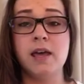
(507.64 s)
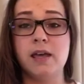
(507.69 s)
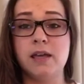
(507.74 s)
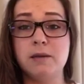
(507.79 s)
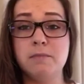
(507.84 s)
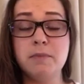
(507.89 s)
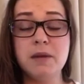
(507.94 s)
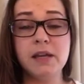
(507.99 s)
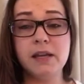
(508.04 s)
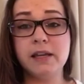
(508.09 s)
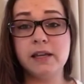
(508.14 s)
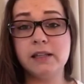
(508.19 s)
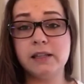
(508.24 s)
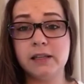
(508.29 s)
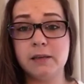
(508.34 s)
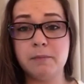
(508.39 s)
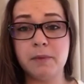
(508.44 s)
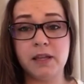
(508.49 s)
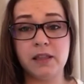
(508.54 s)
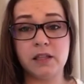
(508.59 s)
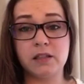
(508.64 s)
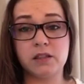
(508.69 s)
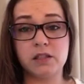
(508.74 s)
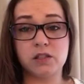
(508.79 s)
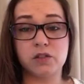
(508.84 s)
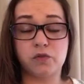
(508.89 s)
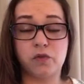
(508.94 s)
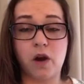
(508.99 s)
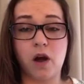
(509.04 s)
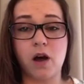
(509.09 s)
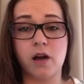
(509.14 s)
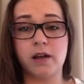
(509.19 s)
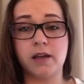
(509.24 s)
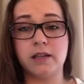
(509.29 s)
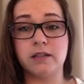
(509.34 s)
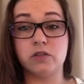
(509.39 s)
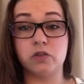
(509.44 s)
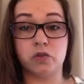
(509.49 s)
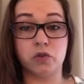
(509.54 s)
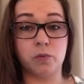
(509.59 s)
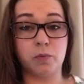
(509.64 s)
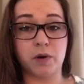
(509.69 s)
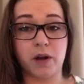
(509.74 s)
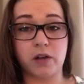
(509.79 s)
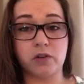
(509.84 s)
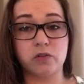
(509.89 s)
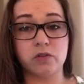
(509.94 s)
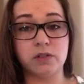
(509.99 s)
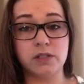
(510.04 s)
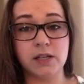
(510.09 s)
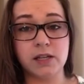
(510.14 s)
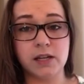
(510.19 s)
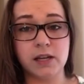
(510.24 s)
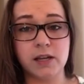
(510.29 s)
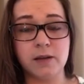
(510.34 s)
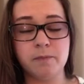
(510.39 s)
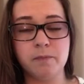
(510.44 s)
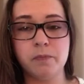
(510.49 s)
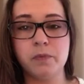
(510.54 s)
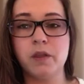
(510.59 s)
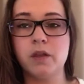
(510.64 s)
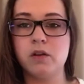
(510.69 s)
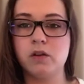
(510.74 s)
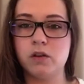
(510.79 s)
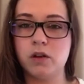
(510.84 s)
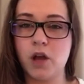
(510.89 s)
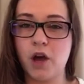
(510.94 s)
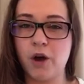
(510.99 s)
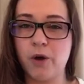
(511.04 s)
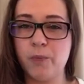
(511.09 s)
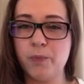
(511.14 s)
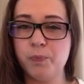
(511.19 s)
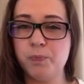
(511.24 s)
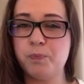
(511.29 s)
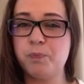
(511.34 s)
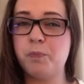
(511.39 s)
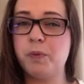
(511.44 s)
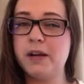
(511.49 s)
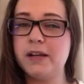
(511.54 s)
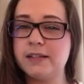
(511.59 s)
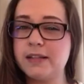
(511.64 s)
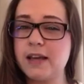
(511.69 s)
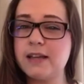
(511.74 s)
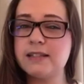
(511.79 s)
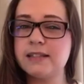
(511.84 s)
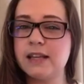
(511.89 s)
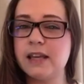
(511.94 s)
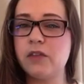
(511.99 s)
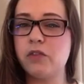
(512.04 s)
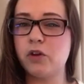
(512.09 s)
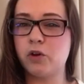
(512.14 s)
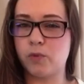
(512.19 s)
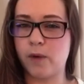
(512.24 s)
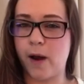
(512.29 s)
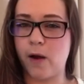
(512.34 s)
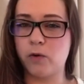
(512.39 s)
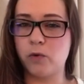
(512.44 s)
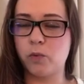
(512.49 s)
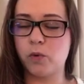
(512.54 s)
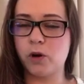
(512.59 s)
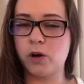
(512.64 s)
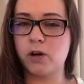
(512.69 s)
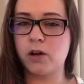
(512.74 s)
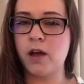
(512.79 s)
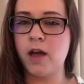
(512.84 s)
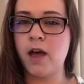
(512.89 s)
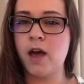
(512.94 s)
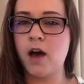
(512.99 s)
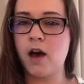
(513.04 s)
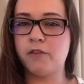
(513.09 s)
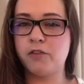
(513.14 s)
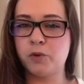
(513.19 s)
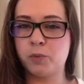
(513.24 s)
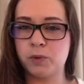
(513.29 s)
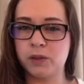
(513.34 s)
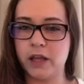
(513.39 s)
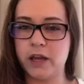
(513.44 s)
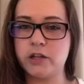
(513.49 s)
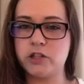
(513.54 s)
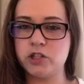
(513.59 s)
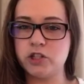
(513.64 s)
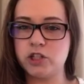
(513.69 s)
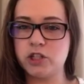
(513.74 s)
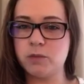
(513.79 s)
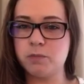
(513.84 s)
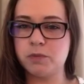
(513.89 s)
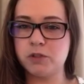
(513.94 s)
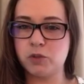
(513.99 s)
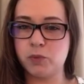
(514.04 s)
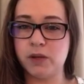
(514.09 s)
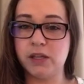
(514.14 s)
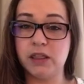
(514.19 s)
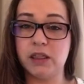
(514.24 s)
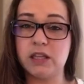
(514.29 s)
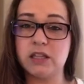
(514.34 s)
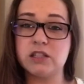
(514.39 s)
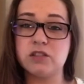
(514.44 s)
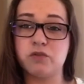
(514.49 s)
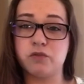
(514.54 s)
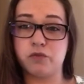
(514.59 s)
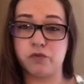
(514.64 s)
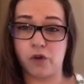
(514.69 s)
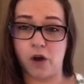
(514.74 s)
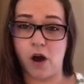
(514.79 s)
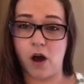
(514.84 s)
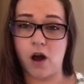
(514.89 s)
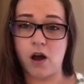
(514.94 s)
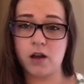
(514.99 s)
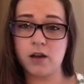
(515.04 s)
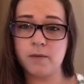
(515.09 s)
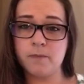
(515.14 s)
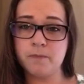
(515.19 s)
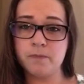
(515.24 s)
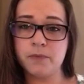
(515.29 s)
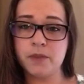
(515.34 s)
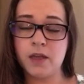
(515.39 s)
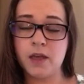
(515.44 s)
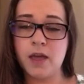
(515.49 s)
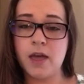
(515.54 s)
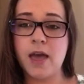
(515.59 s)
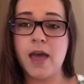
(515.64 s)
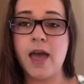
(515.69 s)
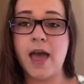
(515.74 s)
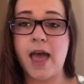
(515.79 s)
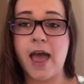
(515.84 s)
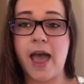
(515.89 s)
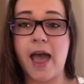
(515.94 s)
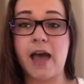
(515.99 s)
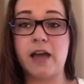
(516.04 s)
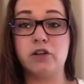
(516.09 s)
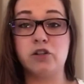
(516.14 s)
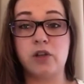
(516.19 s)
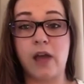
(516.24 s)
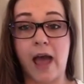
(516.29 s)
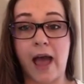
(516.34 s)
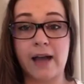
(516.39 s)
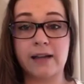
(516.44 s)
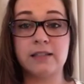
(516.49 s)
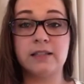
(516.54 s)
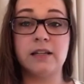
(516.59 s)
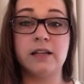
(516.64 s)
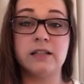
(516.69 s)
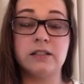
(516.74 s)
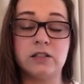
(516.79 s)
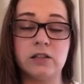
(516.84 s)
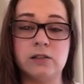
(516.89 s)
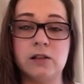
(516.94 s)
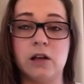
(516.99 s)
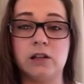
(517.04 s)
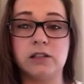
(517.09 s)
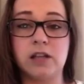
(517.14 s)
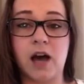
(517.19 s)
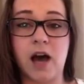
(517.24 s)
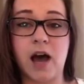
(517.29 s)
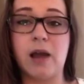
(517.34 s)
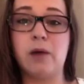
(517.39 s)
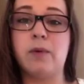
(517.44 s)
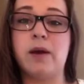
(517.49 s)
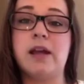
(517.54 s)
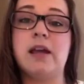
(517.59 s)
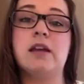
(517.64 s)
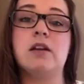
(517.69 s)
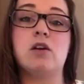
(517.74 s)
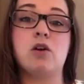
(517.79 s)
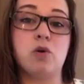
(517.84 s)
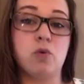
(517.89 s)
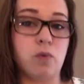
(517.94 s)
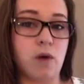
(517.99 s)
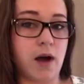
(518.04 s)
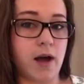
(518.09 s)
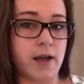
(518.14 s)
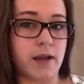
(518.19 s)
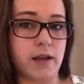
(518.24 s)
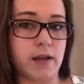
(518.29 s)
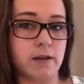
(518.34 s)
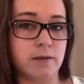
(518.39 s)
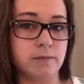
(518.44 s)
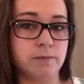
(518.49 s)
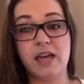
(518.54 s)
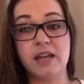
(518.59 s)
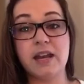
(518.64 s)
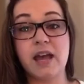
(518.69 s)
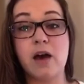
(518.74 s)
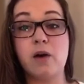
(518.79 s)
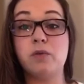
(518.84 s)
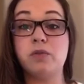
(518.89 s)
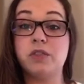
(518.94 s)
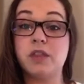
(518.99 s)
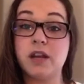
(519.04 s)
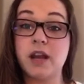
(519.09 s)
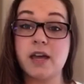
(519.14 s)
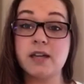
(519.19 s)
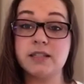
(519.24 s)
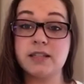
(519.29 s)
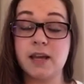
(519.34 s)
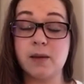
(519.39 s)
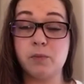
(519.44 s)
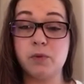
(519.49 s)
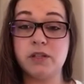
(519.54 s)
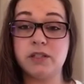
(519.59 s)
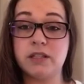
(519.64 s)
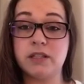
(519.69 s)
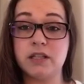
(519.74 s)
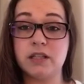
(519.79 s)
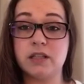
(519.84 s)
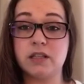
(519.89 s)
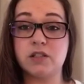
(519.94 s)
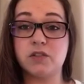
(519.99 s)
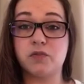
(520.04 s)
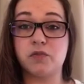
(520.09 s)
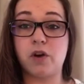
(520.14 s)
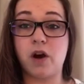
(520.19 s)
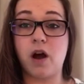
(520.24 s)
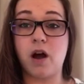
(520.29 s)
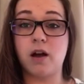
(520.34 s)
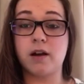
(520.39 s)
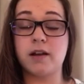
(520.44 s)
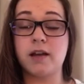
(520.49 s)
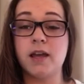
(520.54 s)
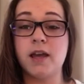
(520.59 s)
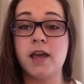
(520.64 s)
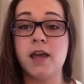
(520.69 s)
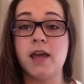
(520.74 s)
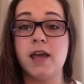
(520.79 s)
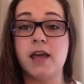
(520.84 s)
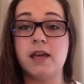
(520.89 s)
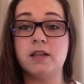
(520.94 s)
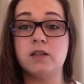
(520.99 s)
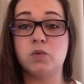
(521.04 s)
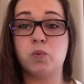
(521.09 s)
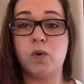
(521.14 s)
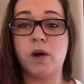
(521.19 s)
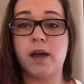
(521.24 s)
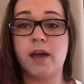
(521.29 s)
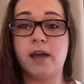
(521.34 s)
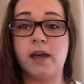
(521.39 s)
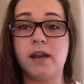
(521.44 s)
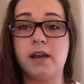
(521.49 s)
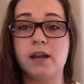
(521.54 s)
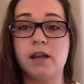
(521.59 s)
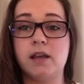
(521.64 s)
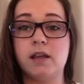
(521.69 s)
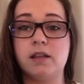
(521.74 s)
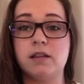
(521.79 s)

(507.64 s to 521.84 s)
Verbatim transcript: immediately mean that this frog is a supernatural deity? No, but it does lay the groundwork of the relationship between this frog and accidents along the highway in Hawaii. And now, the next time we see this frog is when